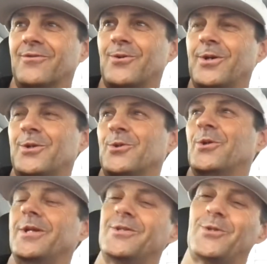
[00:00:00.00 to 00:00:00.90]
I've quite
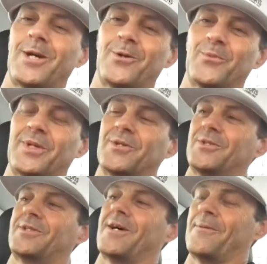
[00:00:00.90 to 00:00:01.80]
enjoyed his channel
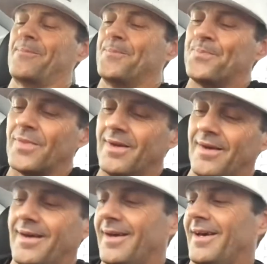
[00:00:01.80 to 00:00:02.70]
because
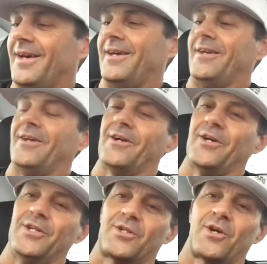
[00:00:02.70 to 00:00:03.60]
you know,
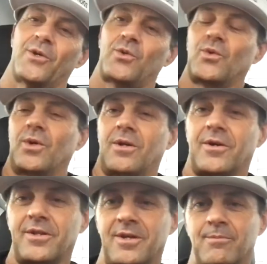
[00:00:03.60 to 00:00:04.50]
he's going through a
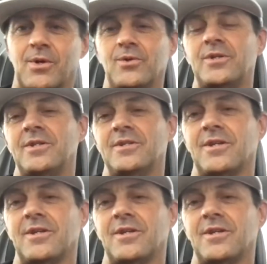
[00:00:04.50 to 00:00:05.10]
lot of the emotions